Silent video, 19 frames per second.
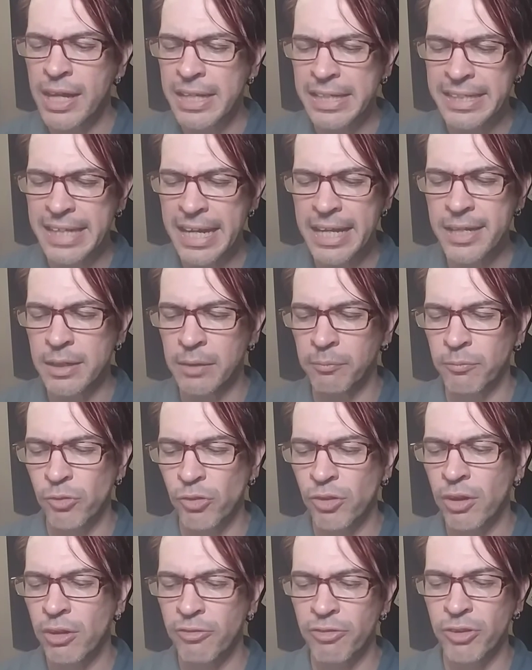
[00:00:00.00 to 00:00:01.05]
names
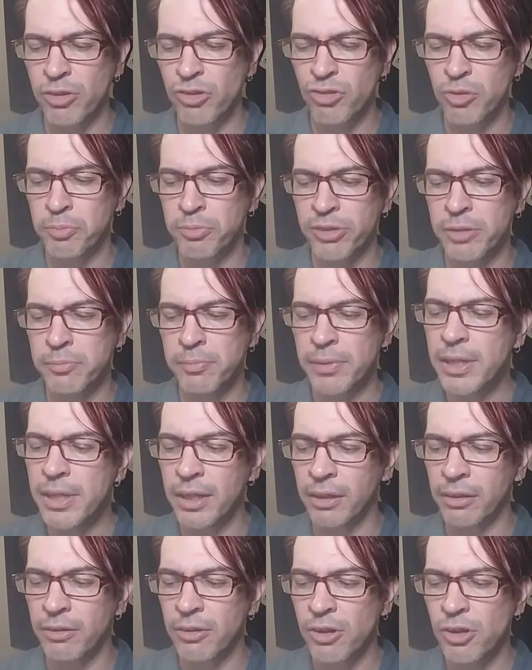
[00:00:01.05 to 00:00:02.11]
for the Supreme
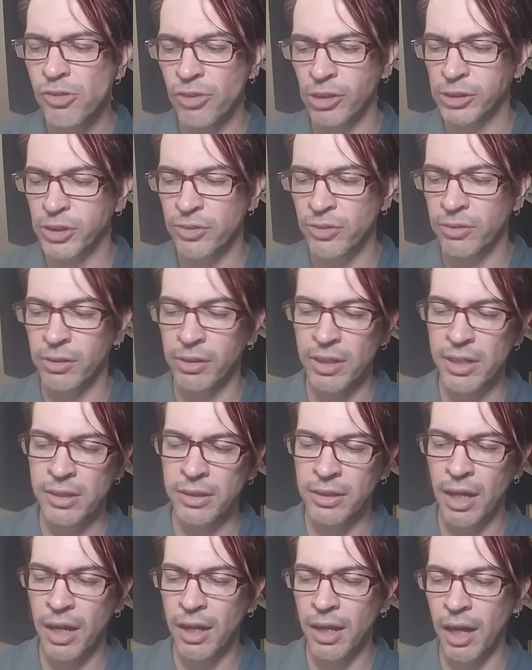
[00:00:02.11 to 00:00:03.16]
Being, such as
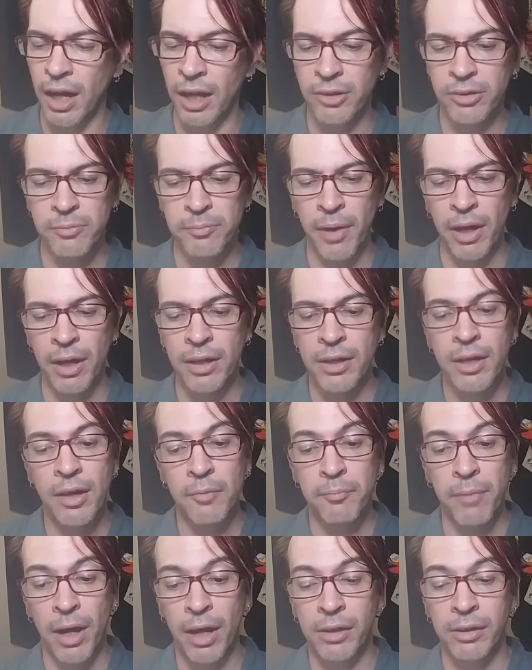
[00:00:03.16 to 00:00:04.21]
Rita, Atma,
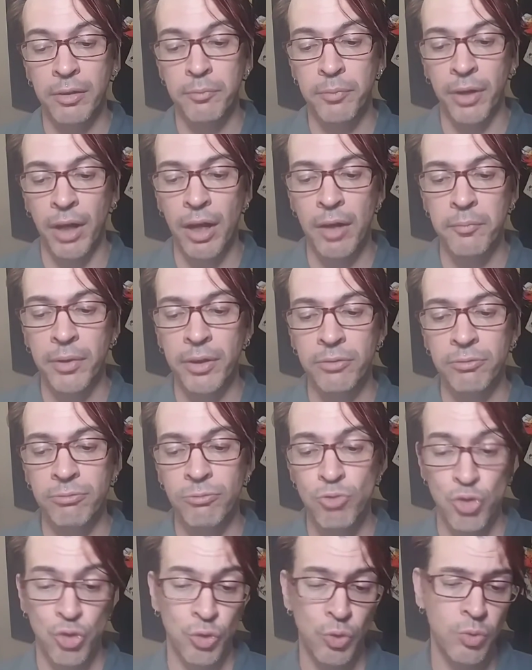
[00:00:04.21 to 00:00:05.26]
Parabrahman,
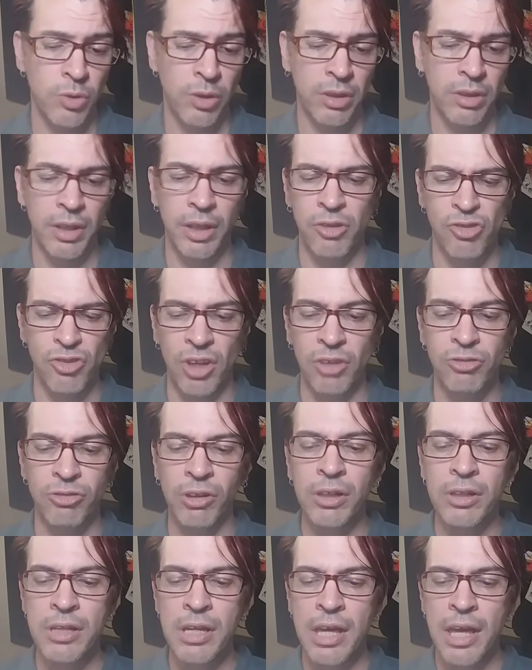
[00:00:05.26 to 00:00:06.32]
Truth, etc.,